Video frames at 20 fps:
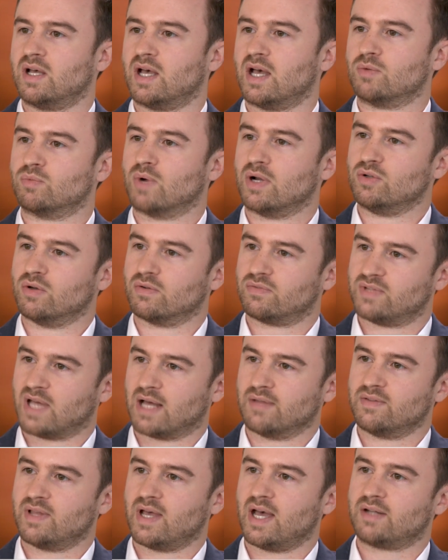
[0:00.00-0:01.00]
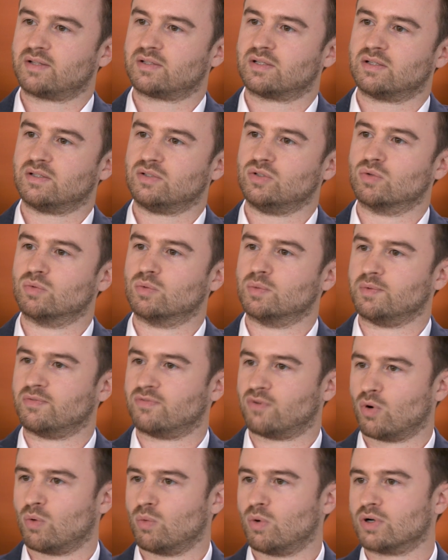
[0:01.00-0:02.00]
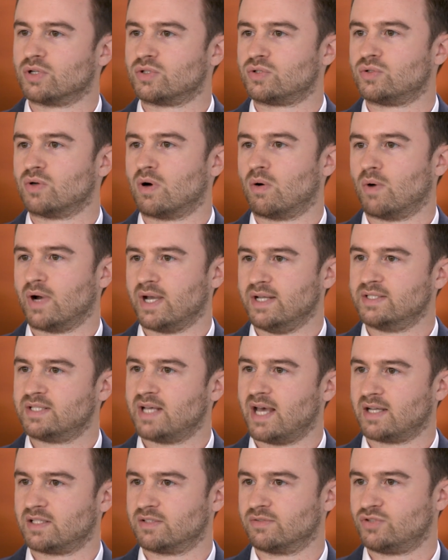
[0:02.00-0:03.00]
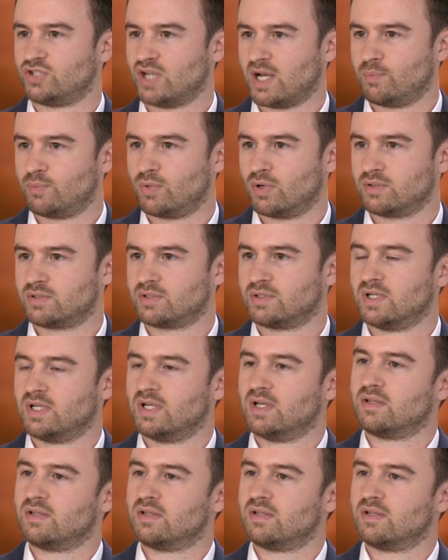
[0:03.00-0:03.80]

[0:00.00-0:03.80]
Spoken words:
And when you have done that, you will be forwarded to our interactive chatbot